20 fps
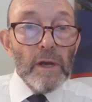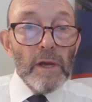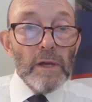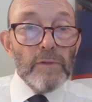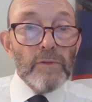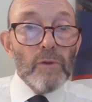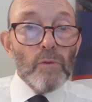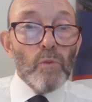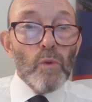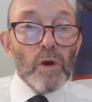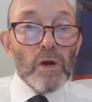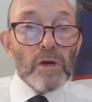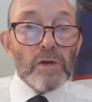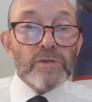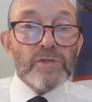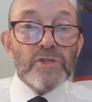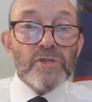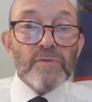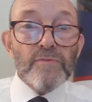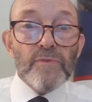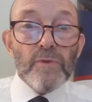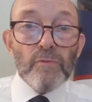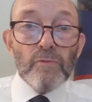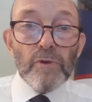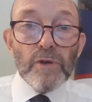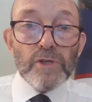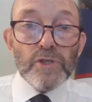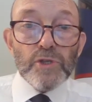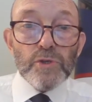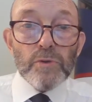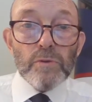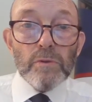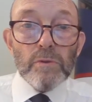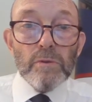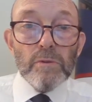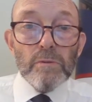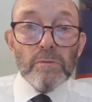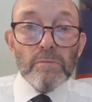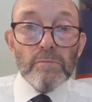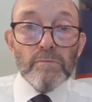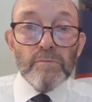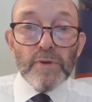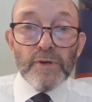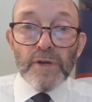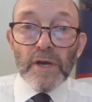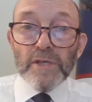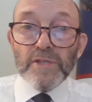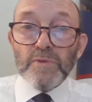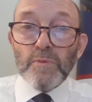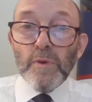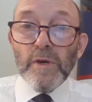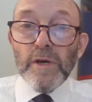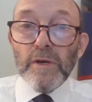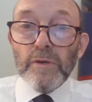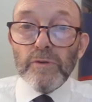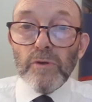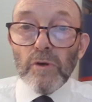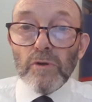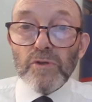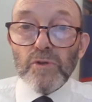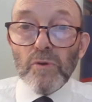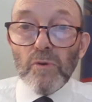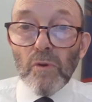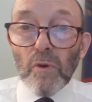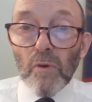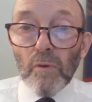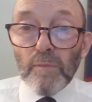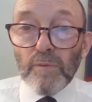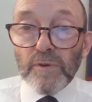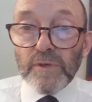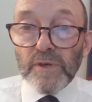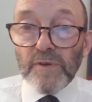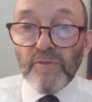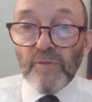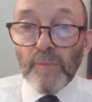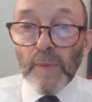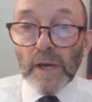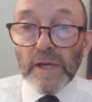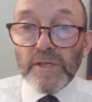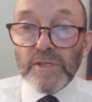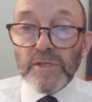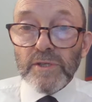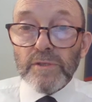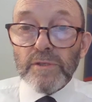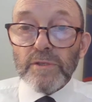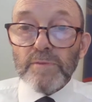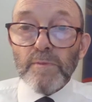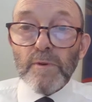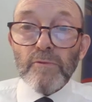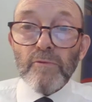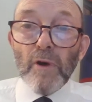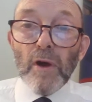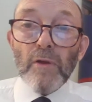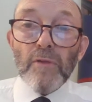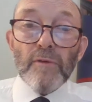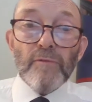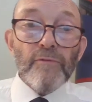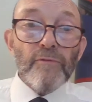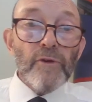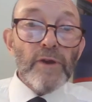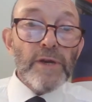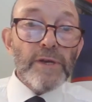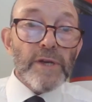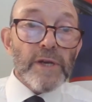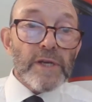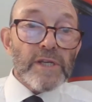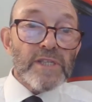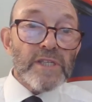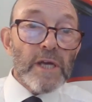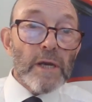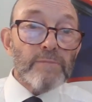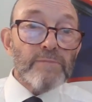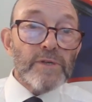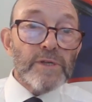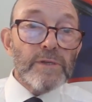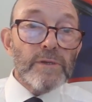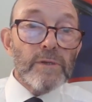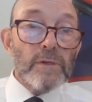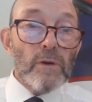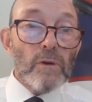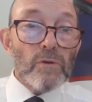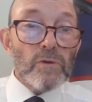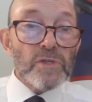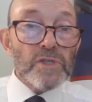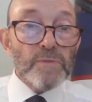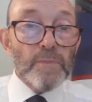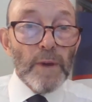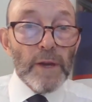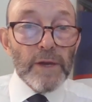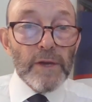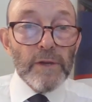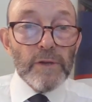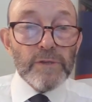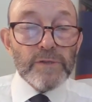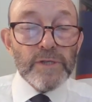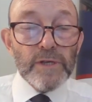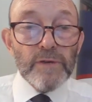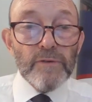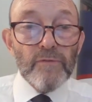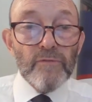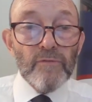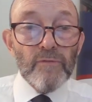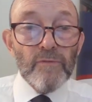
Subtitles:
In the words of the ritual, but as we are not all operative masons, but rather free and accepted or speculative.